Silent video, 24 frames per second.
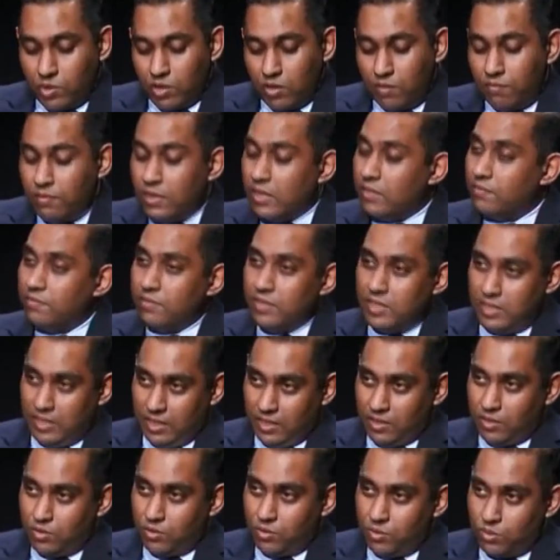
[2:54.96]
When we'll
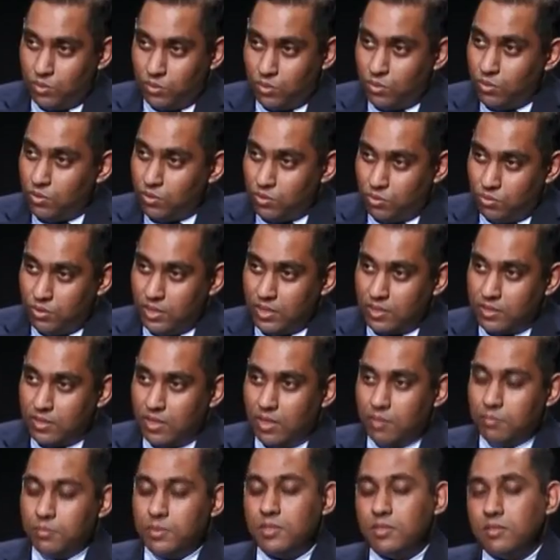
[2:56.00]
take those two
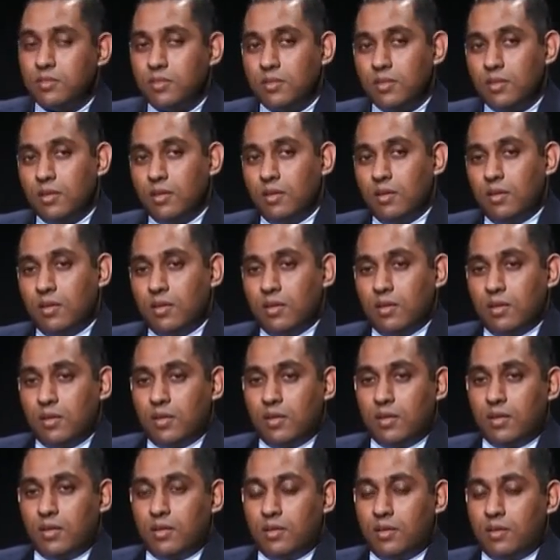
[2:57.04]
examples,
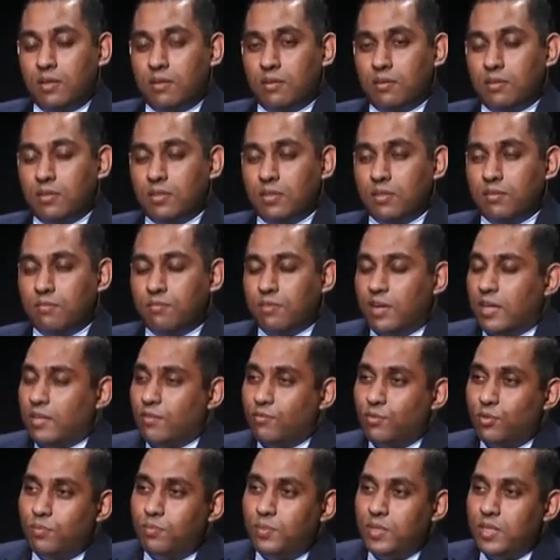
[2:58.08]
what
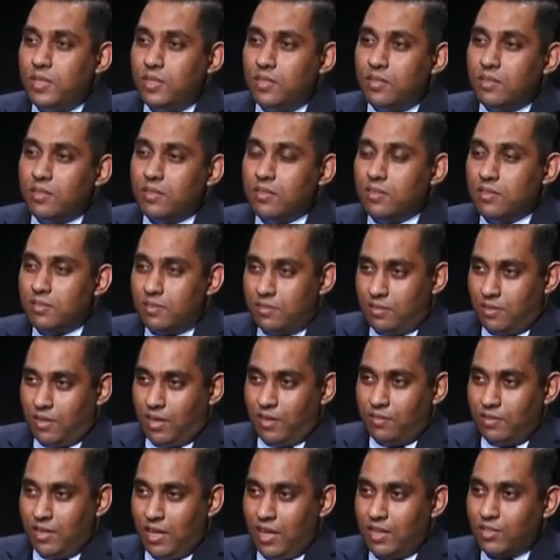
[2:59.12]
would be? I
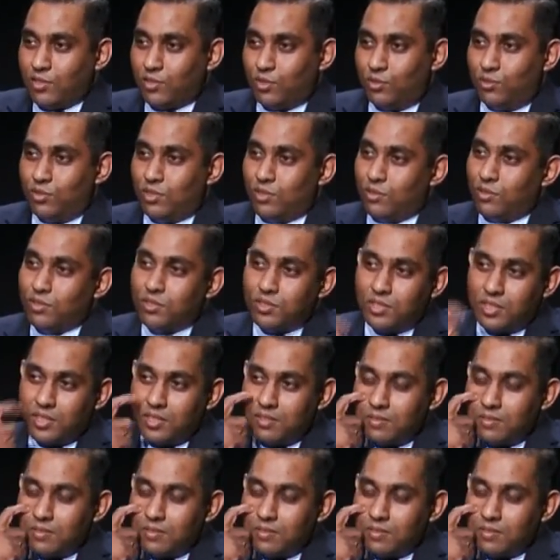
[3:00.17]
will ask you a question.